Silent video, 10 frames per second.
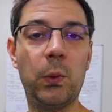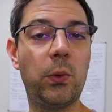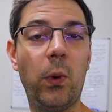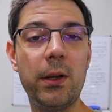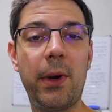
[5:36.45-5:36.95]

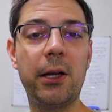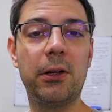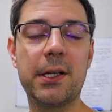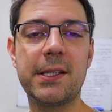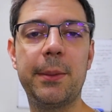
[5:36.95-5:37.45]
With one
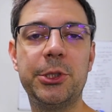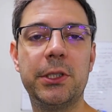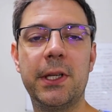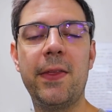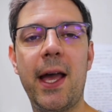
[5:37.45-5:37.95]
minor
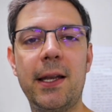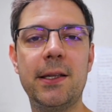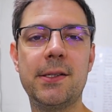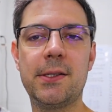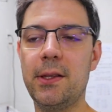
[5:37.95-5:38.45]
exception, and that
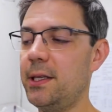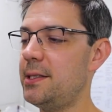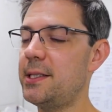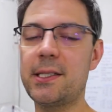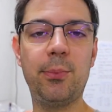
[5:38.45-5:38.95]
is
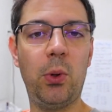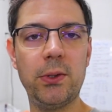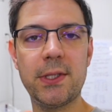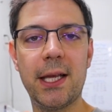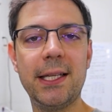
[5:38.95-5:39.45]
the 6
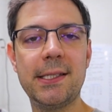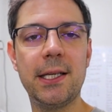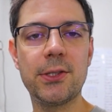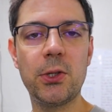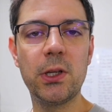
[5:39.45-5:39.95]
bolts that
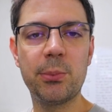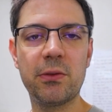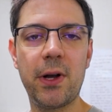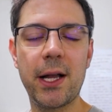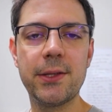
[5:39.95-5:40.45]
ECS Tuning
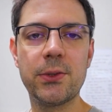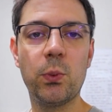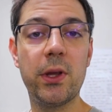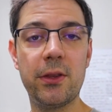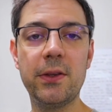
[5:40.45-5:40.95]
provides
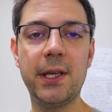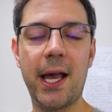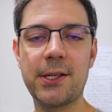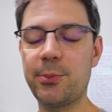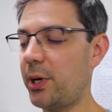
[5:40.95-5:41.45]
with the
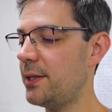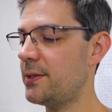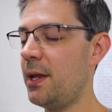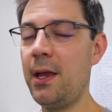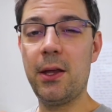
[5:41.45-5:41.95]

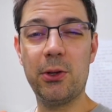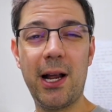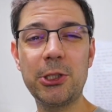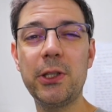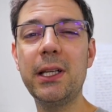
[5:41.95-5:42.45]
X-brace. They're
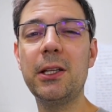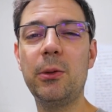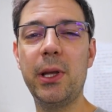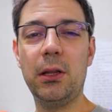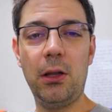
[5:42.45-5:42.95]
actually a
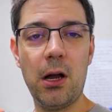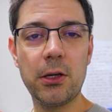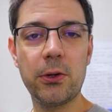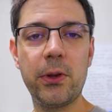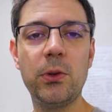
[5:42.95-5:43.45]
little bit
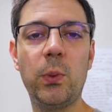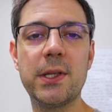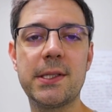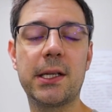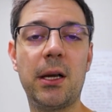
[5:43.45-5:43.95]
longer than the
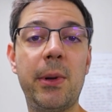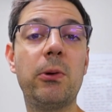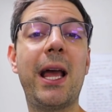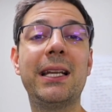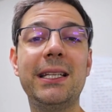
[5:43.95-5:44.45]
ones that come
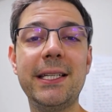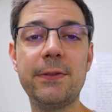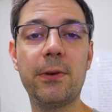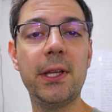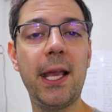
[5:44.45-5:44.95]
out, at
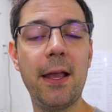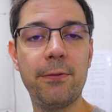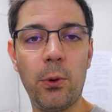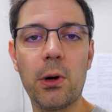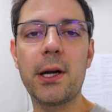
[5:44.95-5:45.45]
least for the
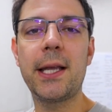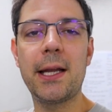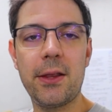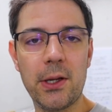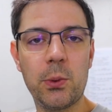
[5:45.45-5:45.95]
A4.
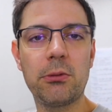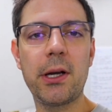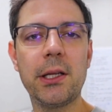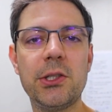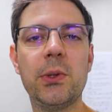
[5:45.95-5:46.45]
Again, I think we're
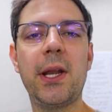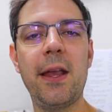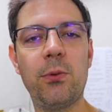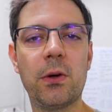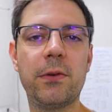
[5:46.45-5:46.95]
running into an
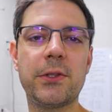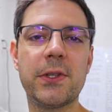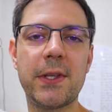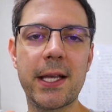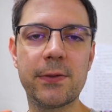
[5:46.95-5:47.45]
A4
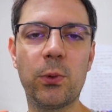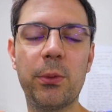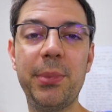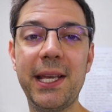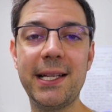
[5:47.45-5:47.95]
versus
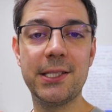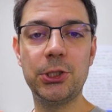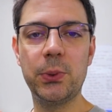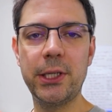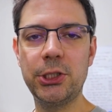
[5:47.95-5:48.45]
S4 B8
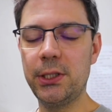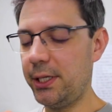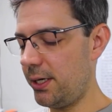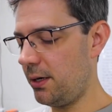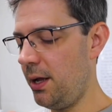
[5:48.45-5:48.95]
situation
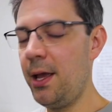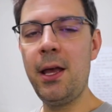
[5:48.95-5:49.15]
here.